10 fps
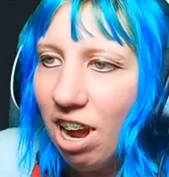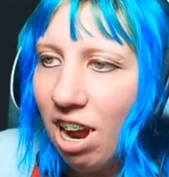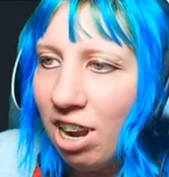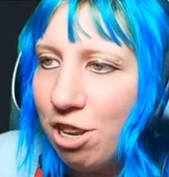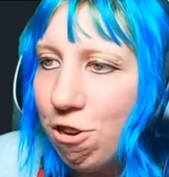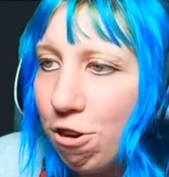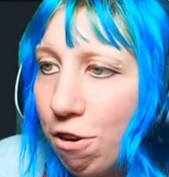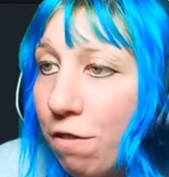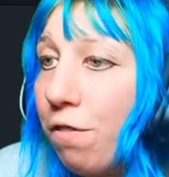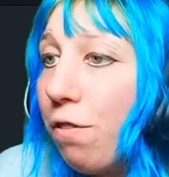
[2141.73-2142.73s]
I
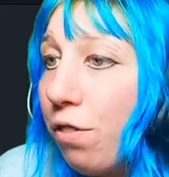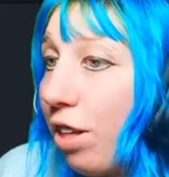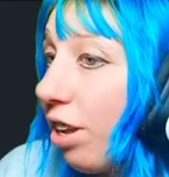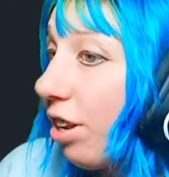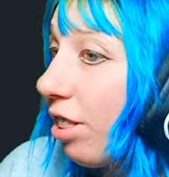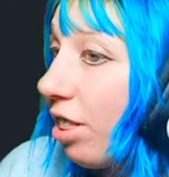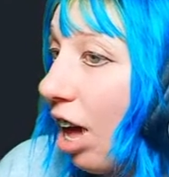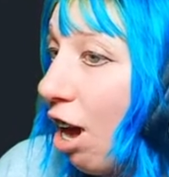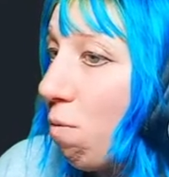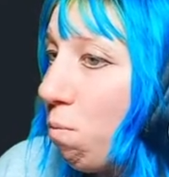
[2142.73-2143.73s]
don't think
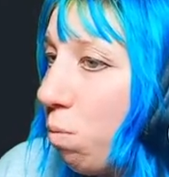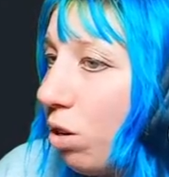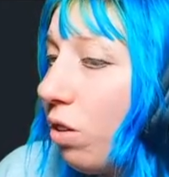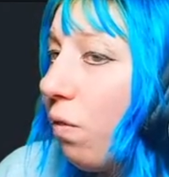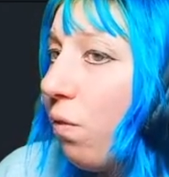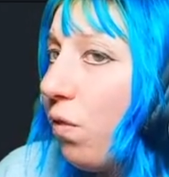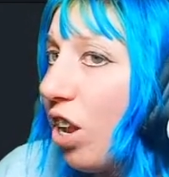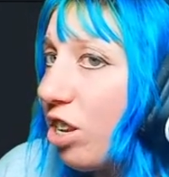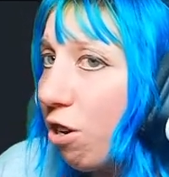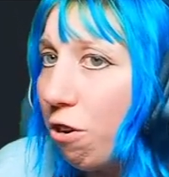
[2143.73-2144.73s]
that would
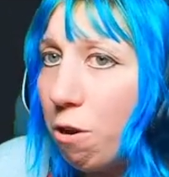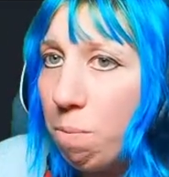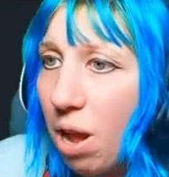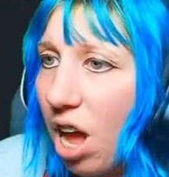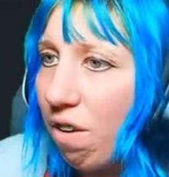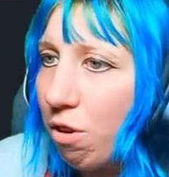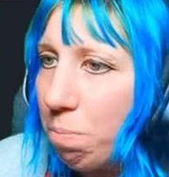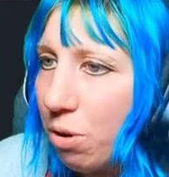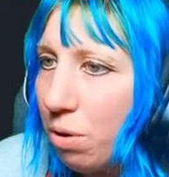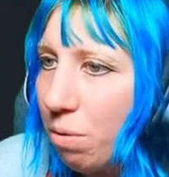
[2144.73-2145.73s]
fit on a
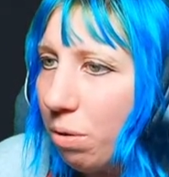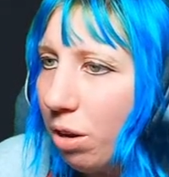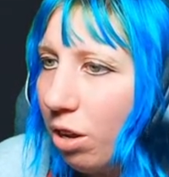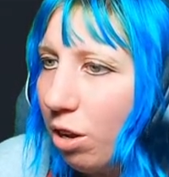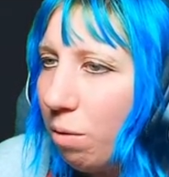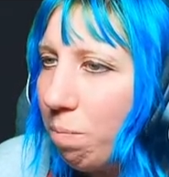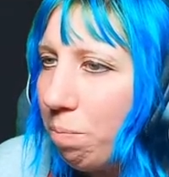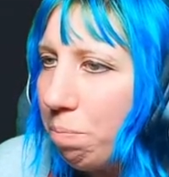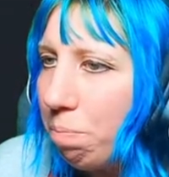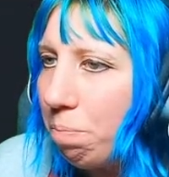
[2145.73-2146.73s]
wearable,
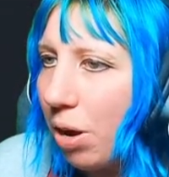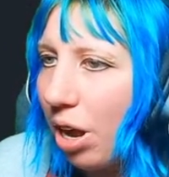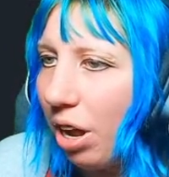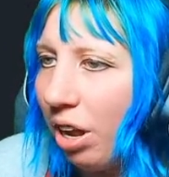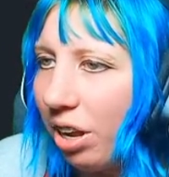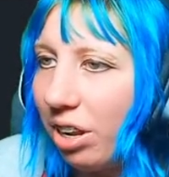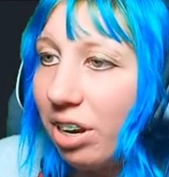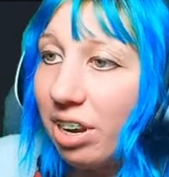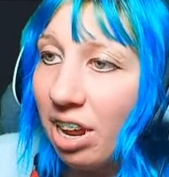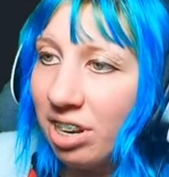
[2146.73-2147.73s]
but
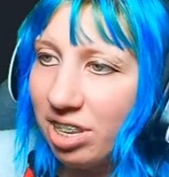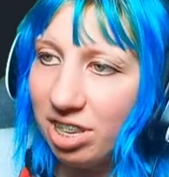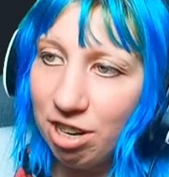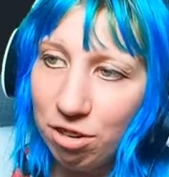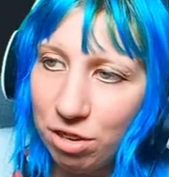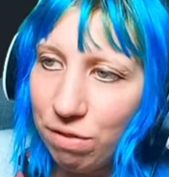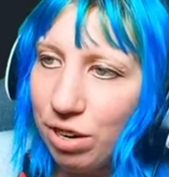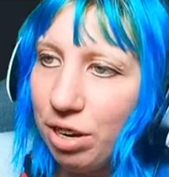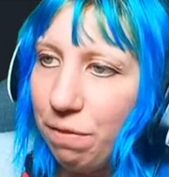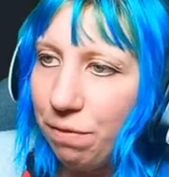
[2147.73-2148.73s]
that sounds
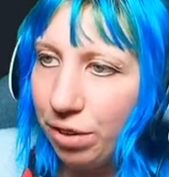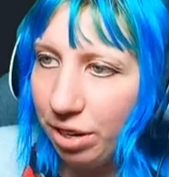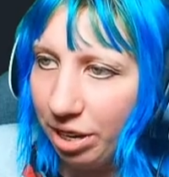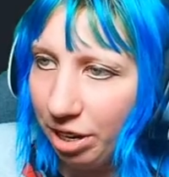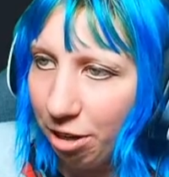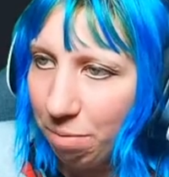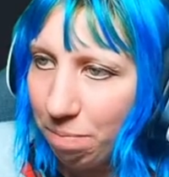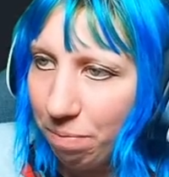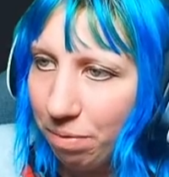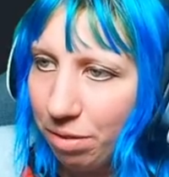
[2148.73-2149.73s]
really funny.
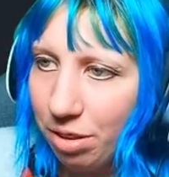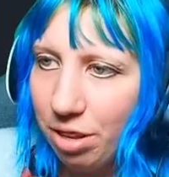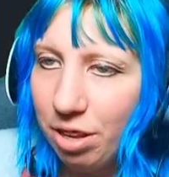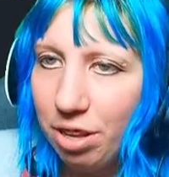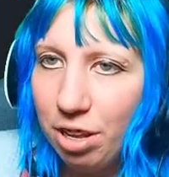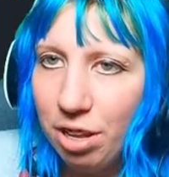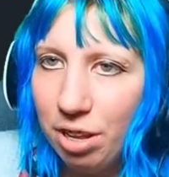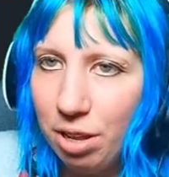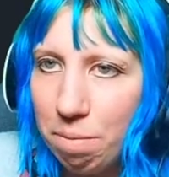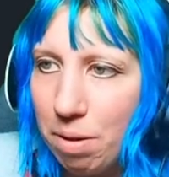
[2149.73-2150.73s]

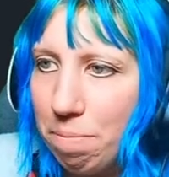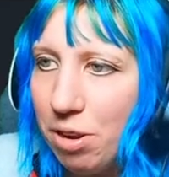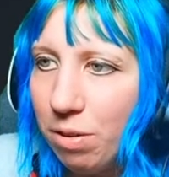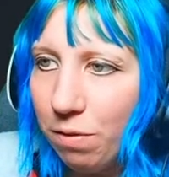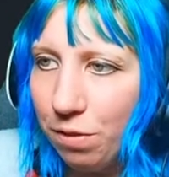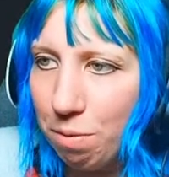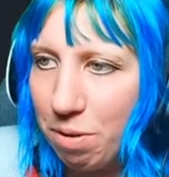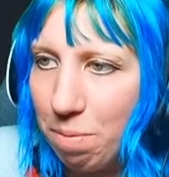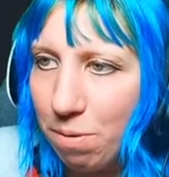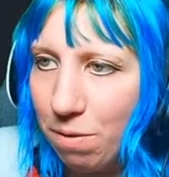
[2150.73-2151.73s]
Maybe not for the
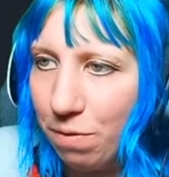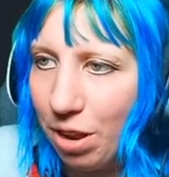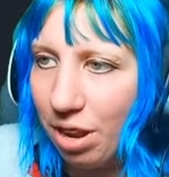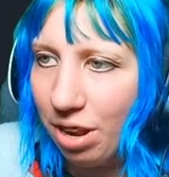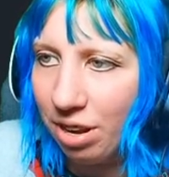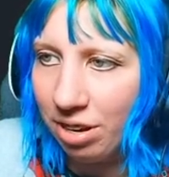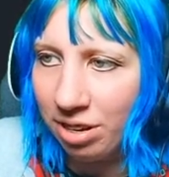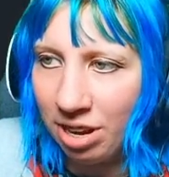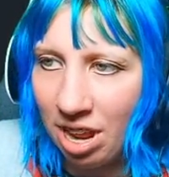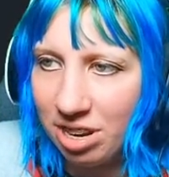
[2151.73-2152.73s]
people that
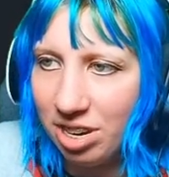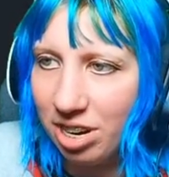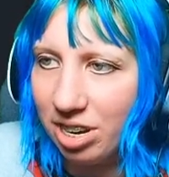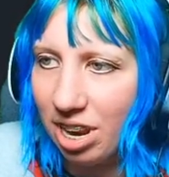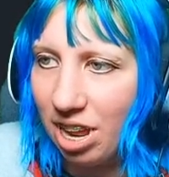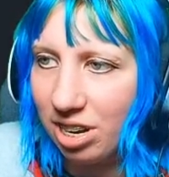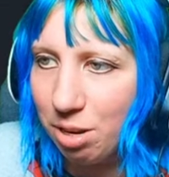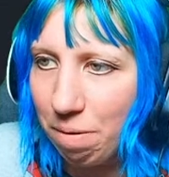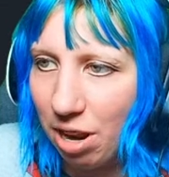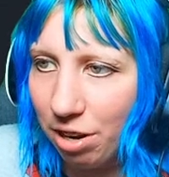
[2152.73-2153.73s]
entered X
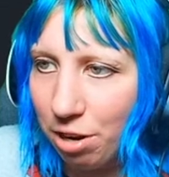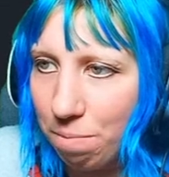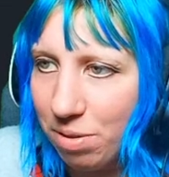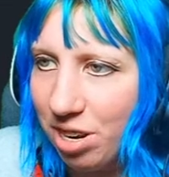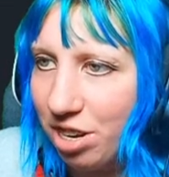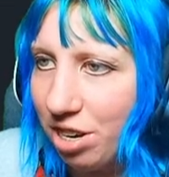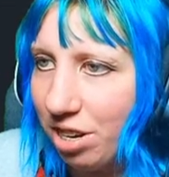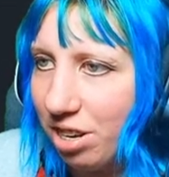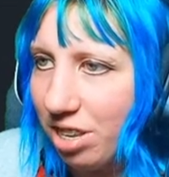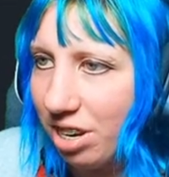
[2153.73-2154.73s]
amount of
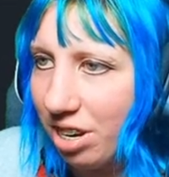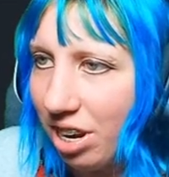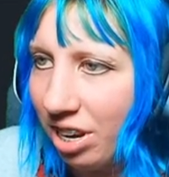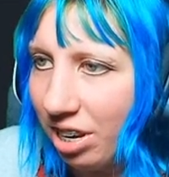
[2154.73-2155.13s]
competitions and